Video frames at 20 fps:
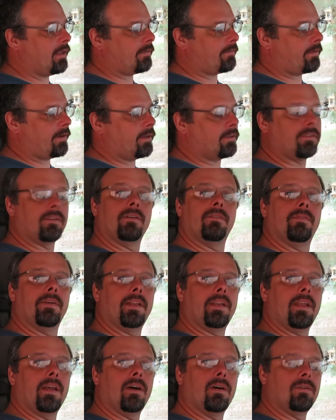it for this little
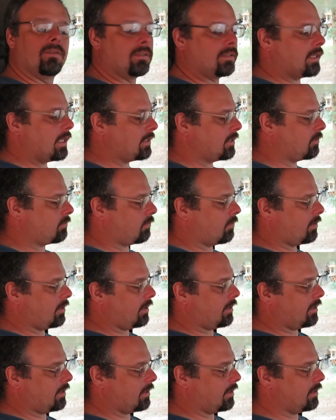video, because I just
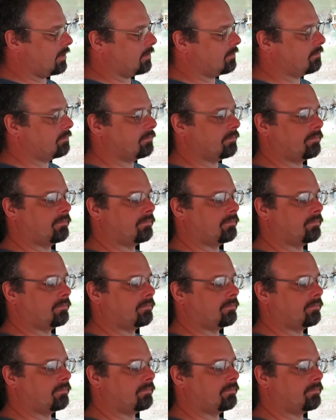wanted to